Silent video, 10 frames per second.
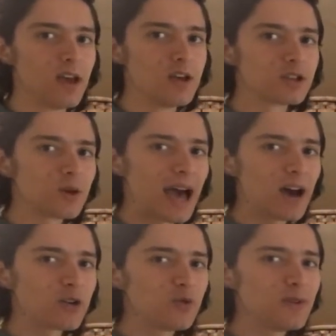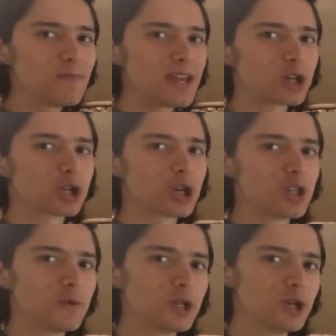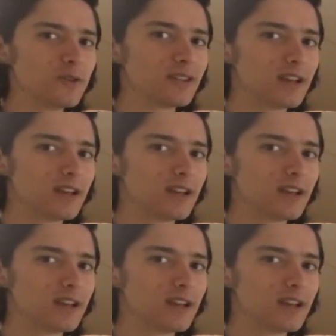So how can we make sure that we choose a